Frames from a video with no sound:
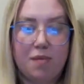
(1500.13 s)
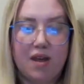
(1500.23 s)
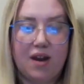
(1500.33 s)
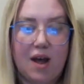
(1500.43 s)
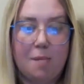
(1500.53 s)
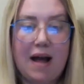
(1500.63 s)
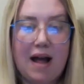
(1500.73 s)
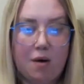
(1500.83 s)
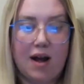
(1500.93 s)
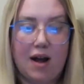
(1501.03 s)
been a
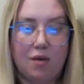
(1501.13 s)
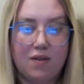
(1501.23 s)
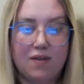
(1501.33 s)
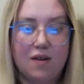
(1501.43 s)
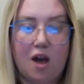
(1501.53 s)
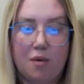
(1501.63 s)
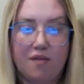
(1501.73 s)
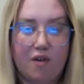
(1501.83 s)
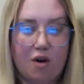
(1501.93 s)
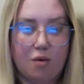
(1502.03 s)
powerhouse going
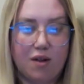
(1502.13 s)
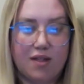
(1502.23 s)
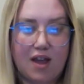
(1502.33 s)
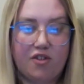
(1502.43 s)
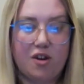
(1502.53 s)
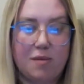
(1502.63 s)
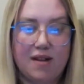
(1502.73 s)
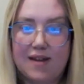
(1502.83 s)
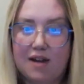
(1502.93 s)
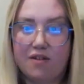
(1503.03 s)
forward. They should have been
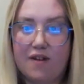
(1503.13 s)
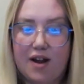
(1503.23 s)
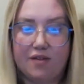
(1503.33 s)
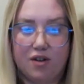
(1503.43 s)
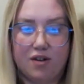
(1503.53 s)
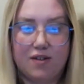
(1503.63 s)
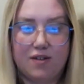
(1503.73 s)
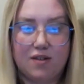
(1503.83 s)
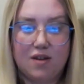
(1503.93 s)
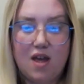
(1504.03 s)
terrified of
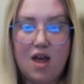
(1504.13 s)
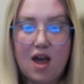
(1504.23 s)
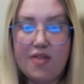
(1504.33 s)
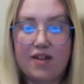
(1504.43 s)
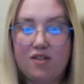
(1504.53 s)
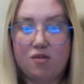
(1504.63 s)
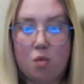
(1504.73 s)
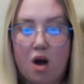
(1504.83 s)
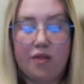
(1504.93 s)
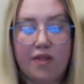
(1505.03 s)
us, and they just
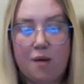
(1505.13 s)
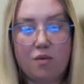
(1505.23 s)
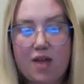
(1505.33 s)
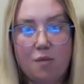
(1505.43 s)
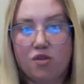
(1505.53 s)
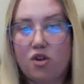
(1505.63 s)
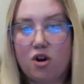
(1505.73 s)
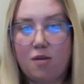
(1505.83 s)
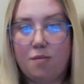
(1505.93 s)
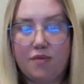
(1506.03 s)
won. They would
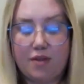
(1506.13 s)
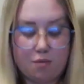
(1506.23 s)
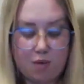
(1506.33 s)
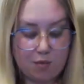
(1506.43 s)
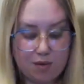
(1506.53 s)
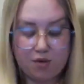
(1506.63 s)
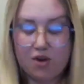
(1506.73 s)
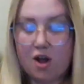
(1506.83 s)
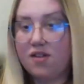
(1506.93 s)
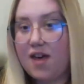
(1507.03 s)
come. Well, we would
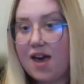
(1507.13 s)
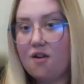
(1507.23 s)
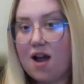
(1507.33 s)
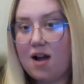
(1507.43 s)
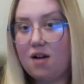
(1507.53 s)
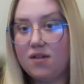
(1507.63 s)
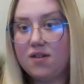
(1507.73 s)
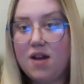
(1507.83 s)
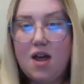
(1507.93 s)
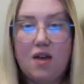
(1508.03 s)
go to their ground.
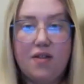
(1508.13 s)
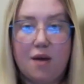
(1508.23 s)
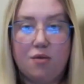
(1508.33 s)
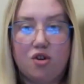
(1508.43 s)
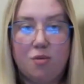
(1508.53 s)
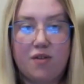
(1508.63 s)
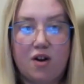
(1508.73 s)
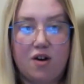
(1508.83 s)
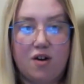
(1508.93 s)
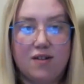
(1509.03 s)
They would come to
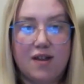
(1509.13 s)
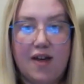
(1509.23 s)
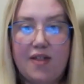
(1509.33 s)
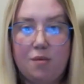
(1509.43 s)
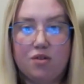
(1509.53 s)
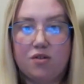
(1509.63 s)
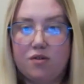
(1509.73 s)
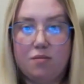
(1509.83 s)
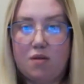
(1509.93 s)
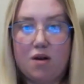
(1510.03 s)
us, and they would
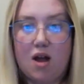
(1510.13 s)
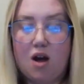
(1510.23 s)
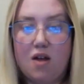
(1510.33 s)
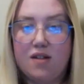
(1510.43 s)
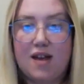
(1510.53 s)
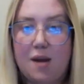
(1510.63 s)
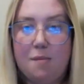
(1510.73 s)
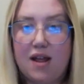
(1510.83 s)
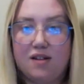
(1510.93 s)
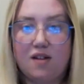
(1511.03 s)
a lot of the time
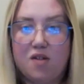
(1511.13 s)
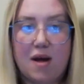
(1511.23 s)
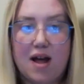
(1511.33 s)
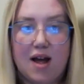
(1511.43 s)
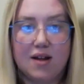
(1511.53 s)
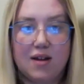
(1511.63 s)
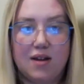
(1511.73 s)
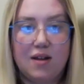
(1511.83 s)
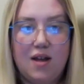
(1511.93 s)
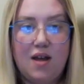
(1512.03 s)
play us off the park.
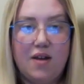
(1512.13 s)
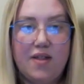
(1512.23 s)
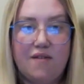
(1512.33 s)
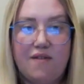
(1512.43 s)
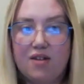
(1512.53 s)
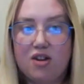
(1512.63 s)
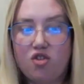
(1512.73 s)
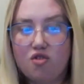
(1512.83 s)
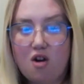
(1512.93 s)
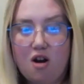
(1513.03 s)
They're very
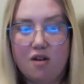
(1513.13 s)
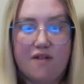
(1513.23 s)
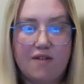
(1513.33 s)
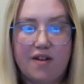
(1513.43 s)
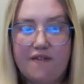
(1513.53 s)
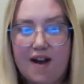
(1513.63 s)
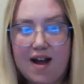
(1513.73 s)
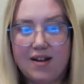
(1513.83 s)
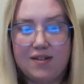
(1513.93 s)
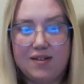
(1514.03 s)
strong, very
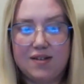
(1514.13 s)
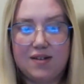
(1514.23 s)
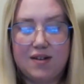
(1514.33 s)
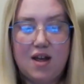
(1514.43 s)
fast.